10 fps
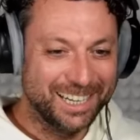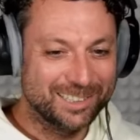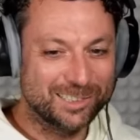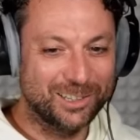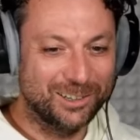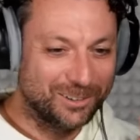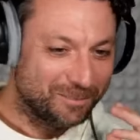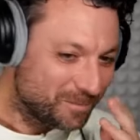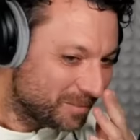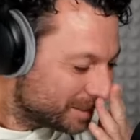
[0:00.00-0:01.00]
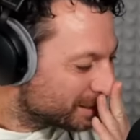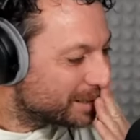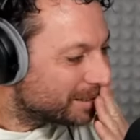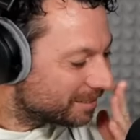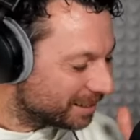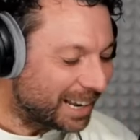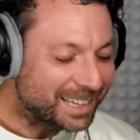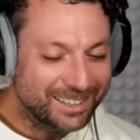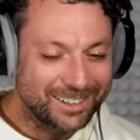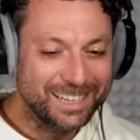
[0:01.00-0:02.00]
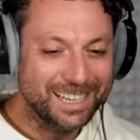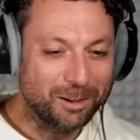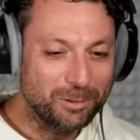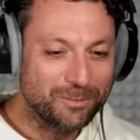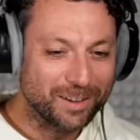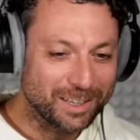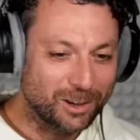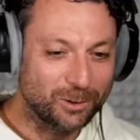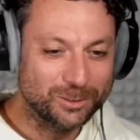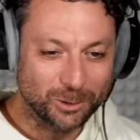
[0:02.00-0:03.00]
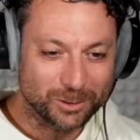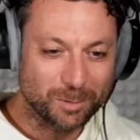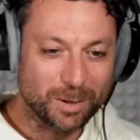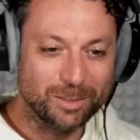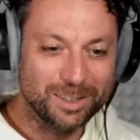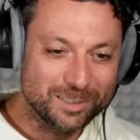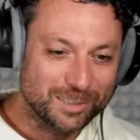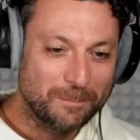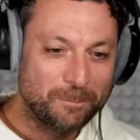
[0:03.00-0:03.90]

So, really? Are we fucking talking about this?